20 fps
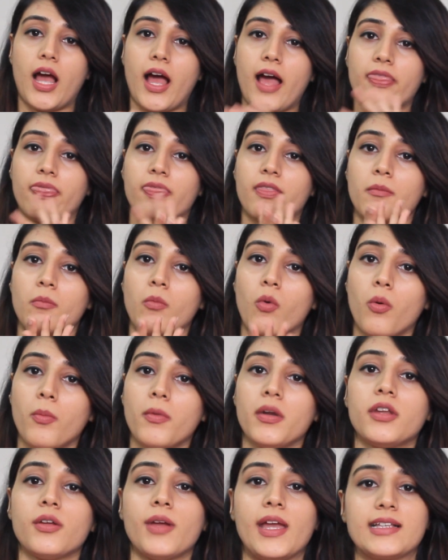at the
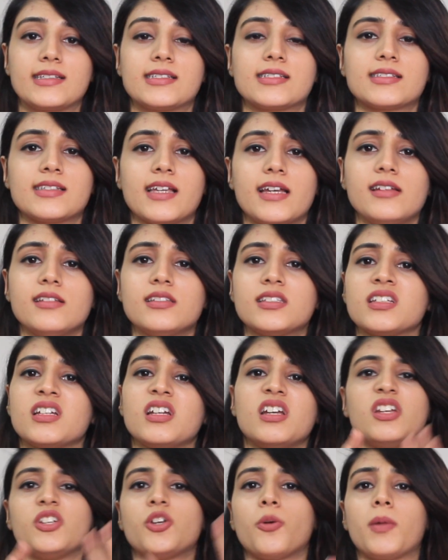moment you exercise,
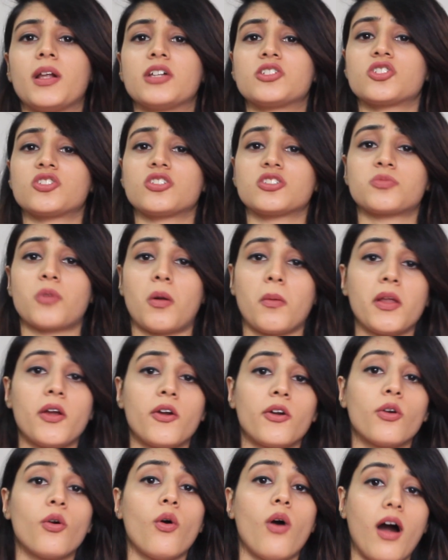your blood sugar is probably
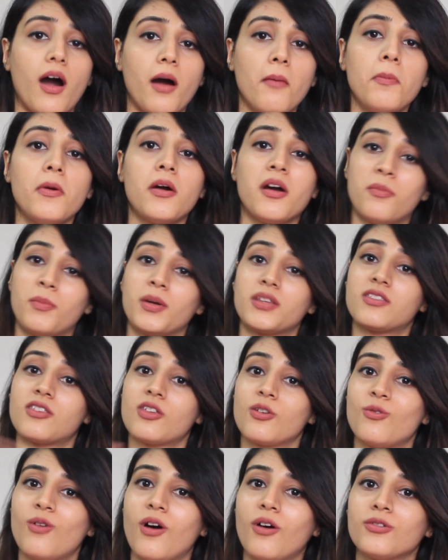going to go up, but
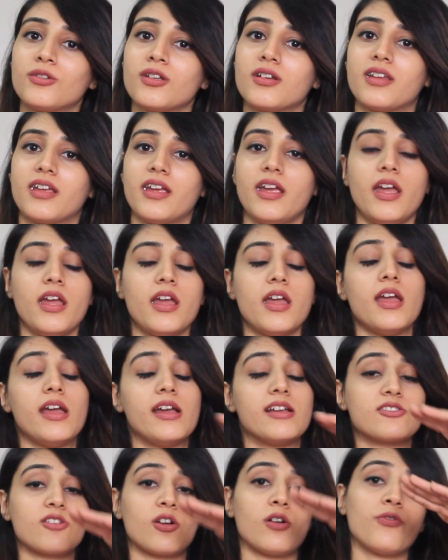throughout the day
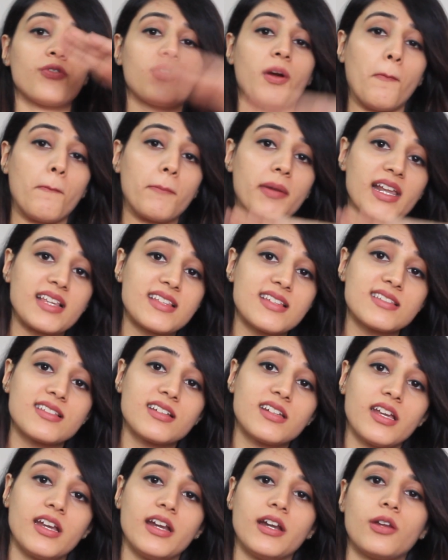it sort of compresses
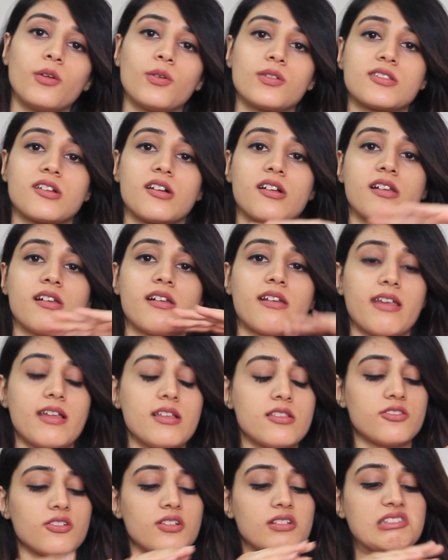it into a certain
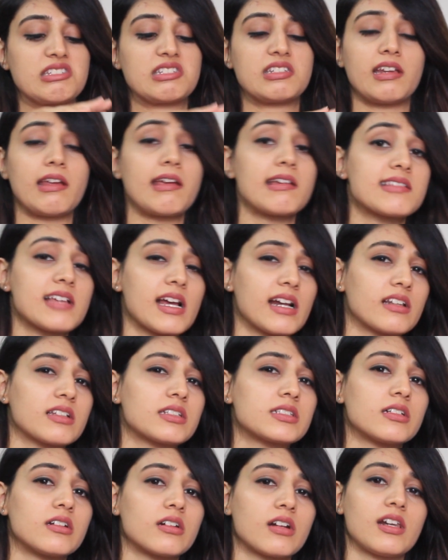range, so it stays at
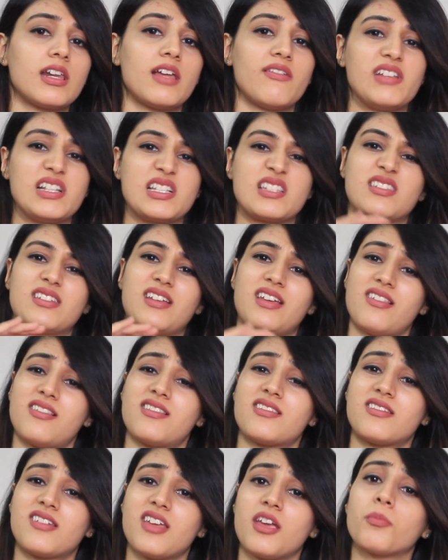a certain level,
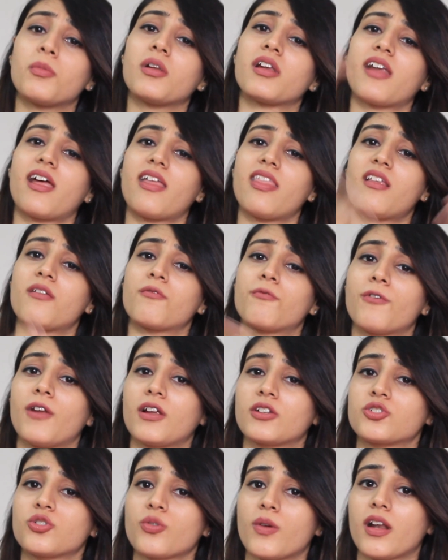stays stable rather than
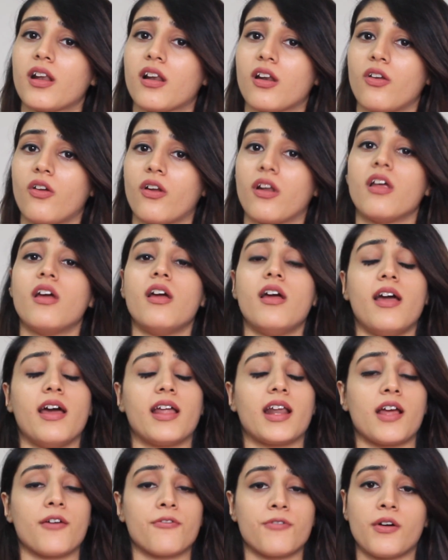fluctuate a lot,
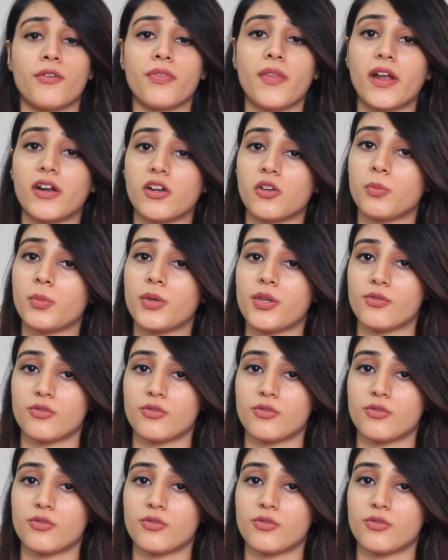and I found that to be